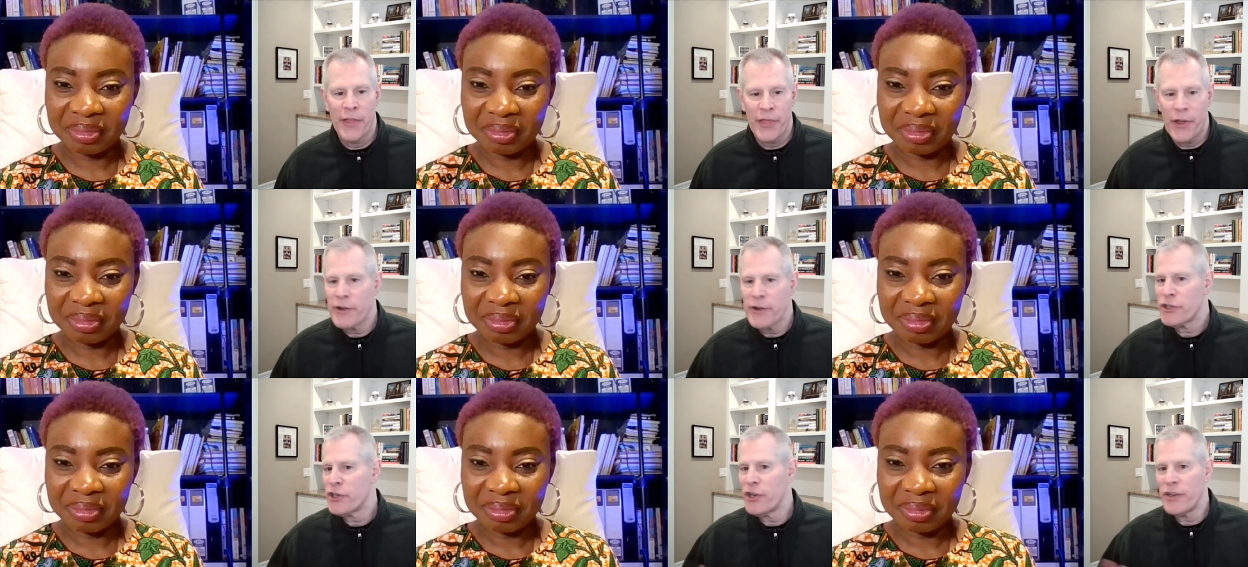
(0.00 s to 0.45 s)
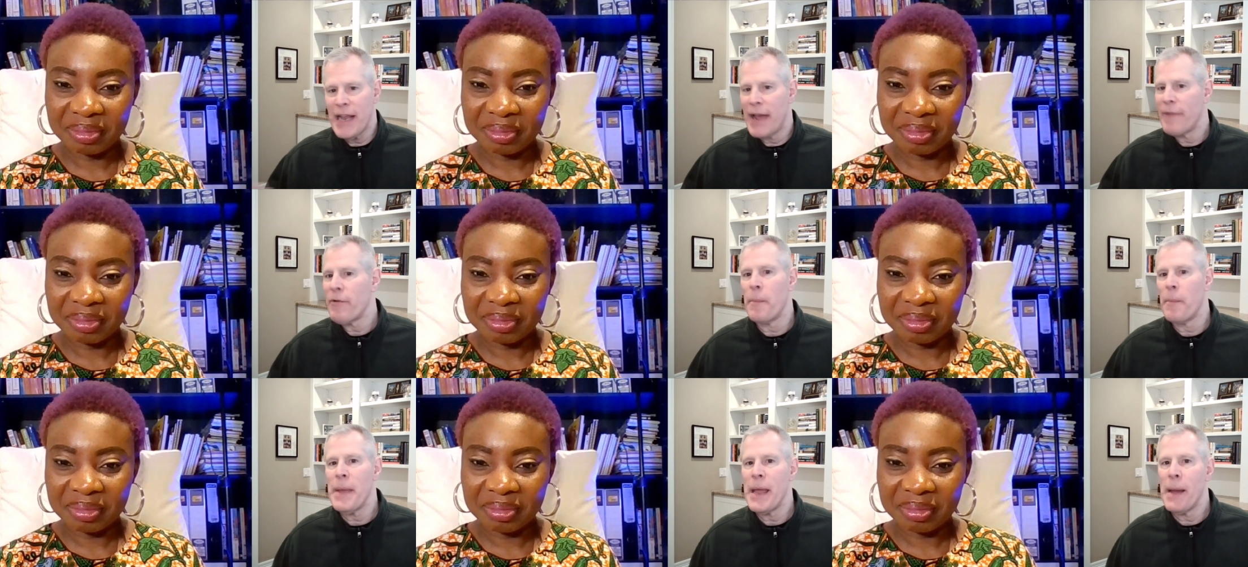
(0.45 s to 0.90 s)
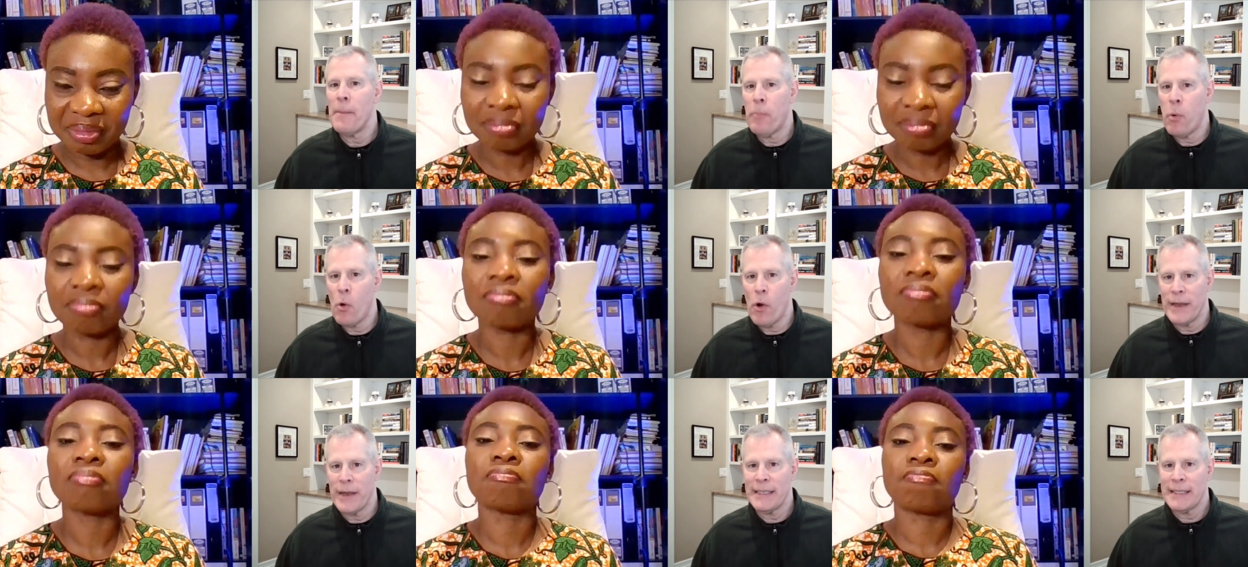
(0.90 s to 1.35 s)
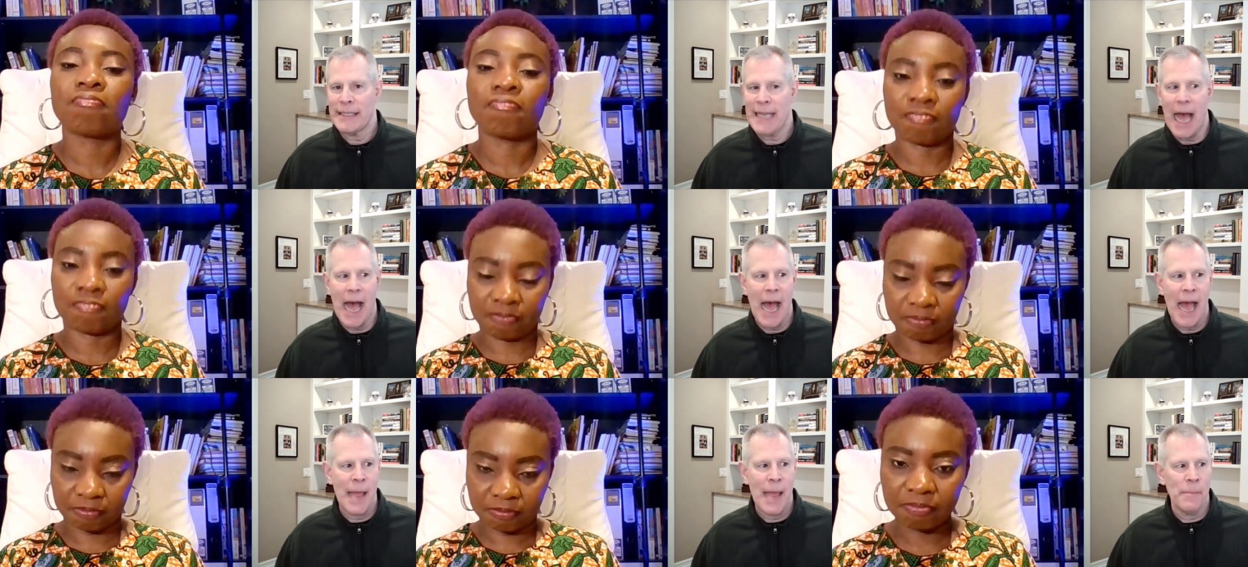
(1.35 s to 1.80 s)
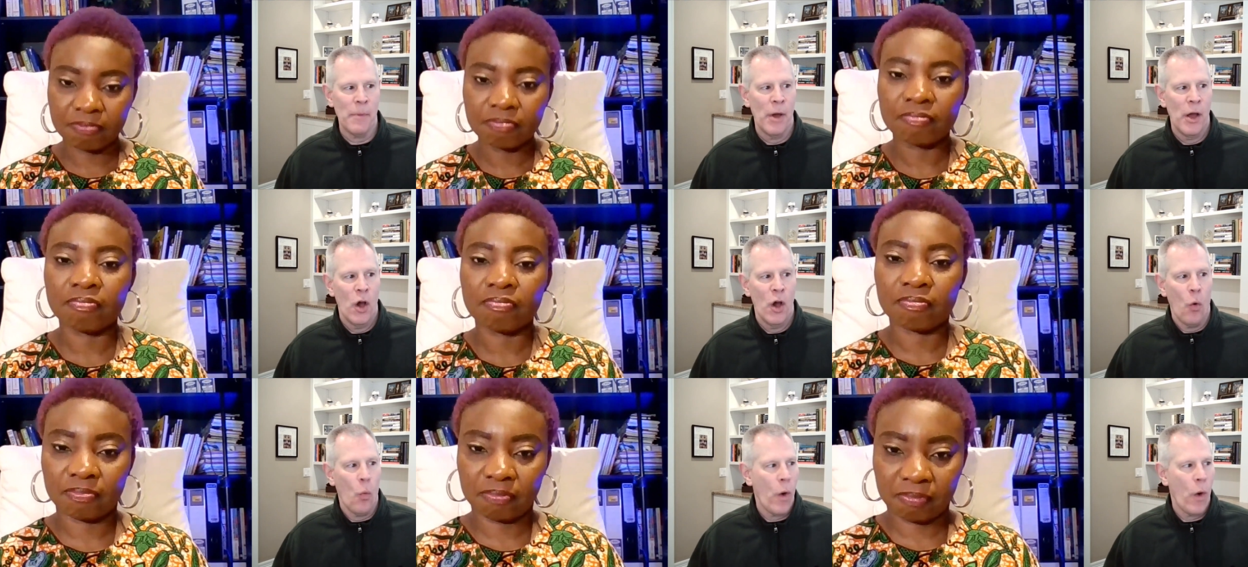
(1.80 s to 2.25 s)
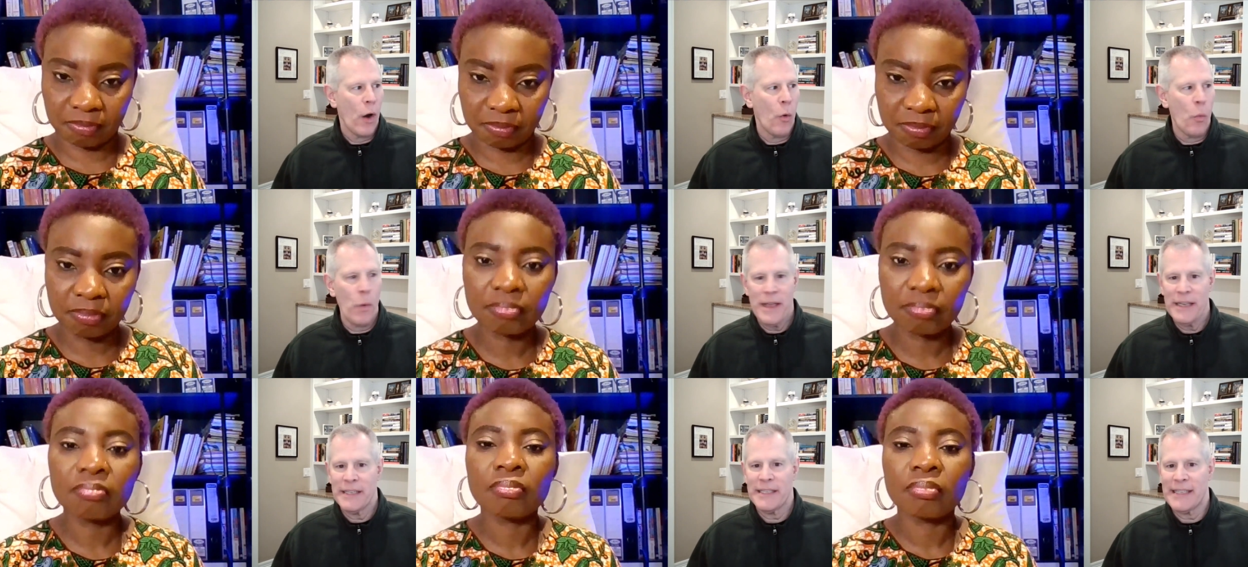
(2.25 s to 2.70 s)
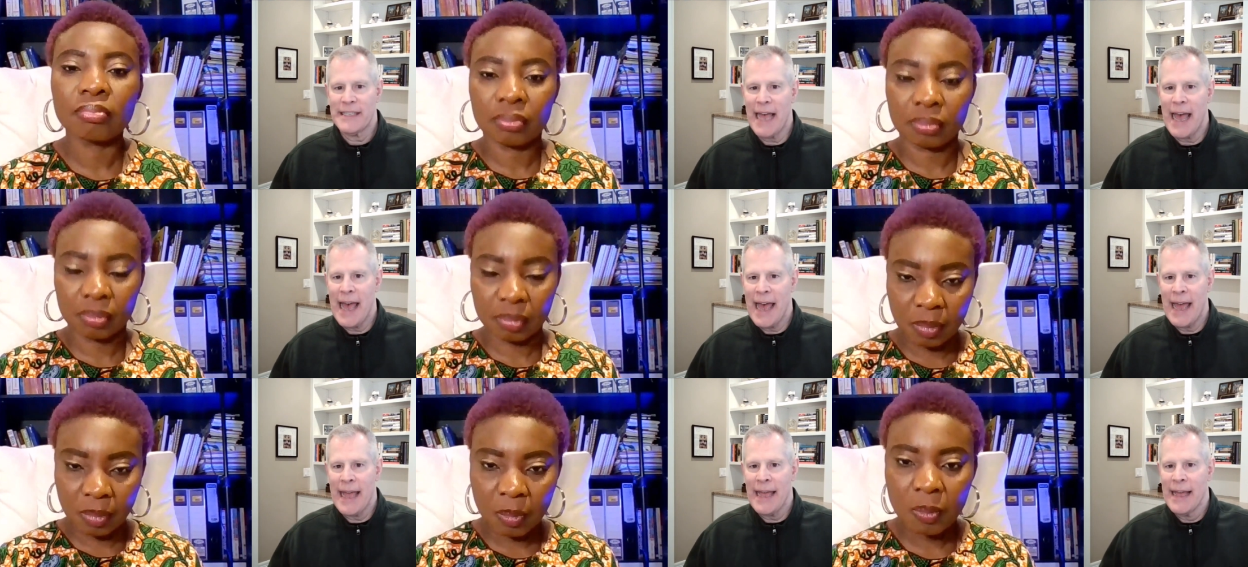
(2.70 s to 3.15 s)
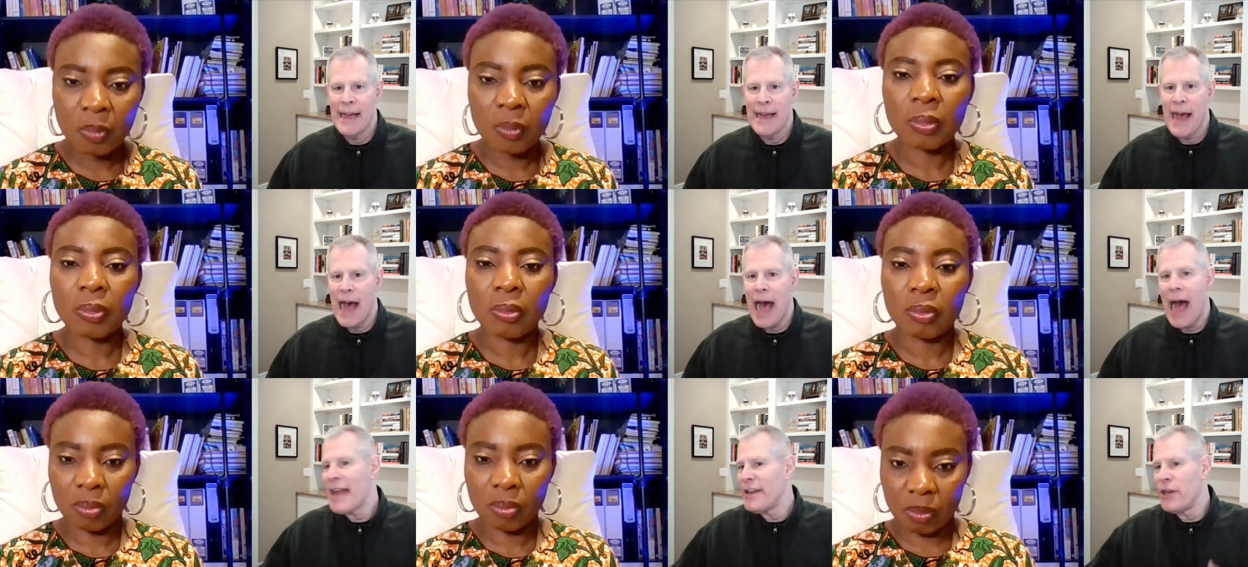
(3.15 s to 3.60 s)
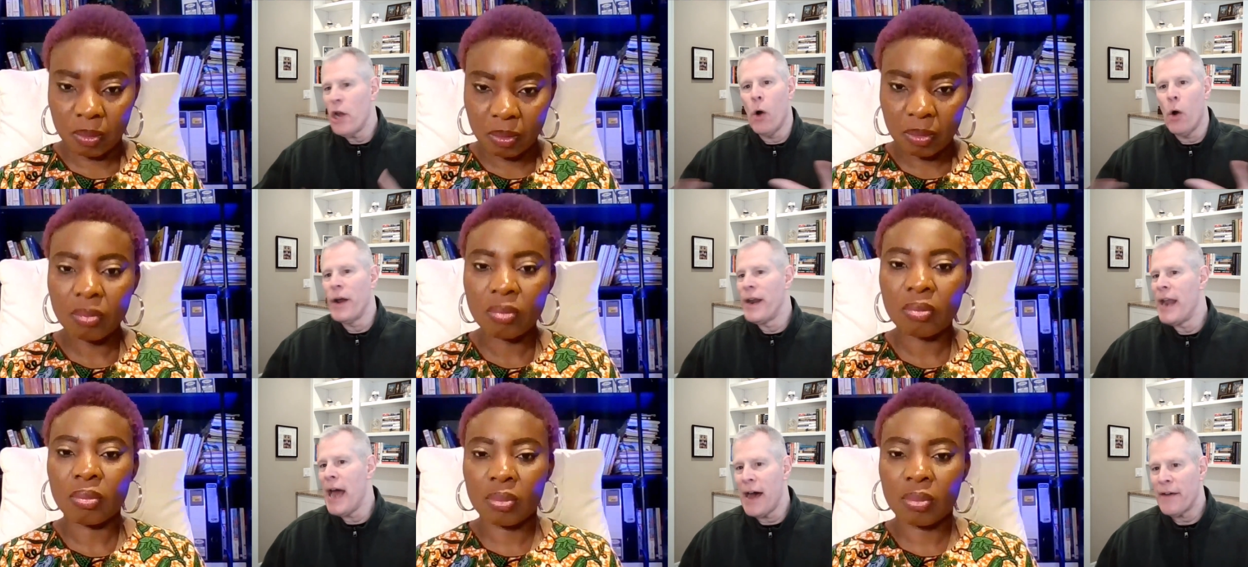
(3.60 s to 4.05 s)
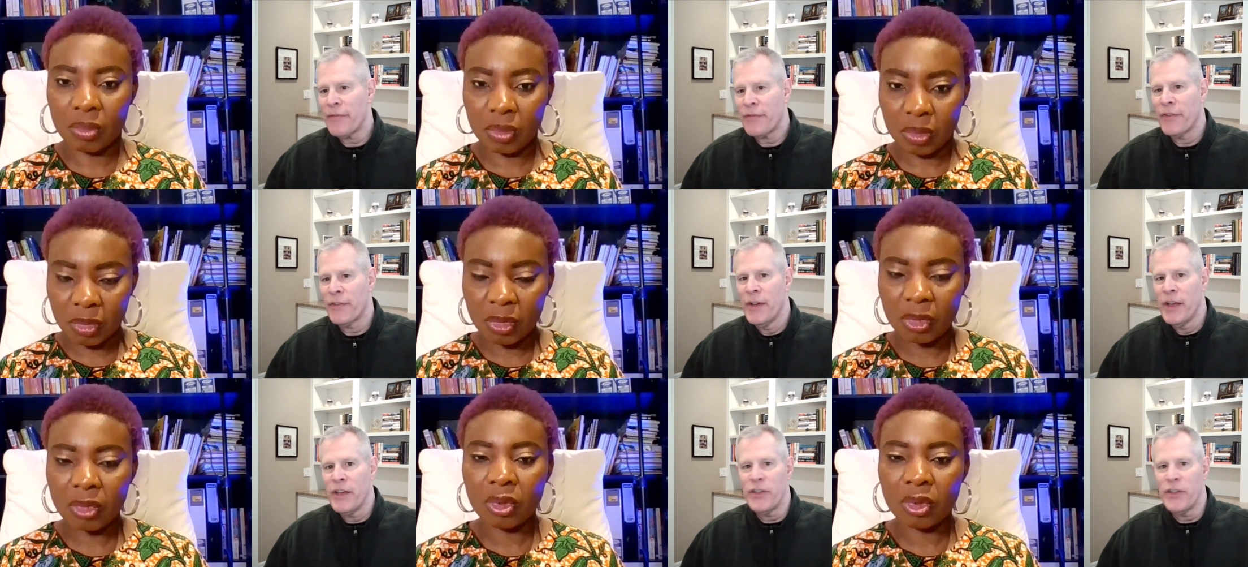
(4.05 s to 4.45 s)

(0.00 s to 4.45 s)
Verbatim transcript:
Speaker 1: There should never be a point in time where we say, I know enough.